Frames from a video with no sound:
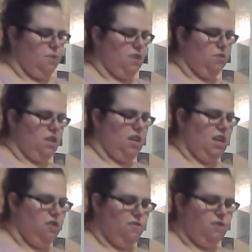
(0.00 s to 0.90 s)

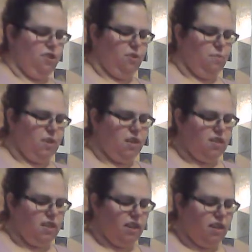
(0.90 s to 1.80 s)
zucchini go for another minute.
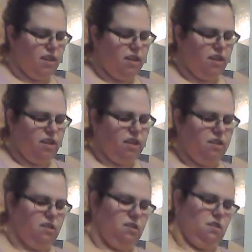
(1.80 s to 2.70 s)
It's not going to kill it.